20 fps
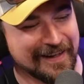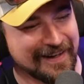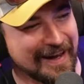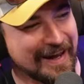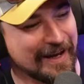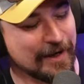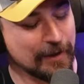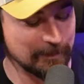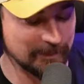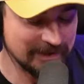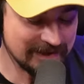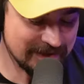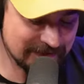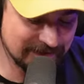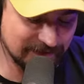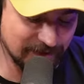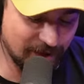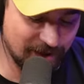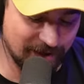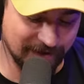And me and
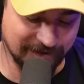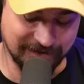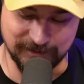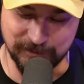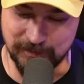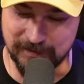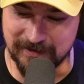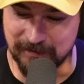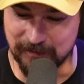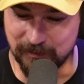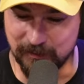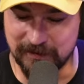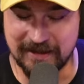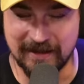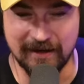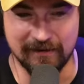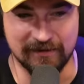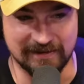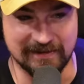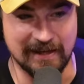Don, because we we
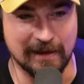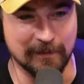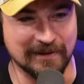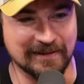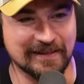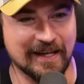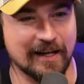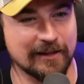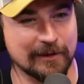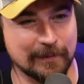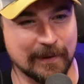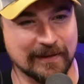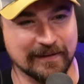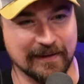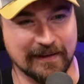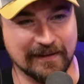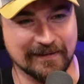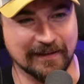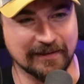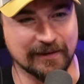have the same mentality about
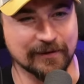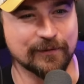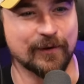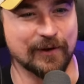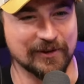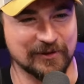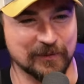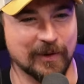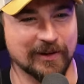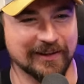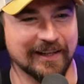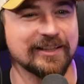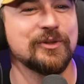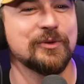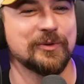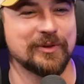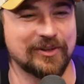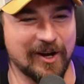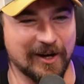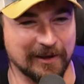this. Like mm-hmm. the first one, like you
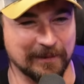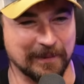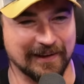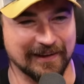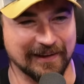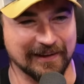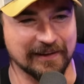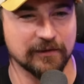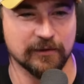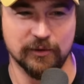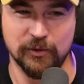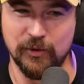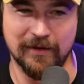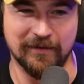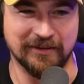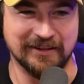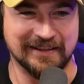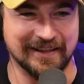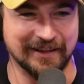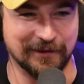were talking about, like
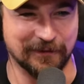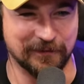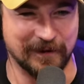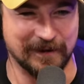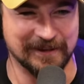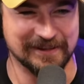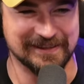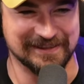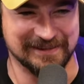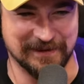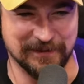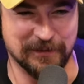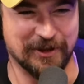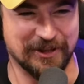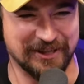whoever can get it first is the yeah.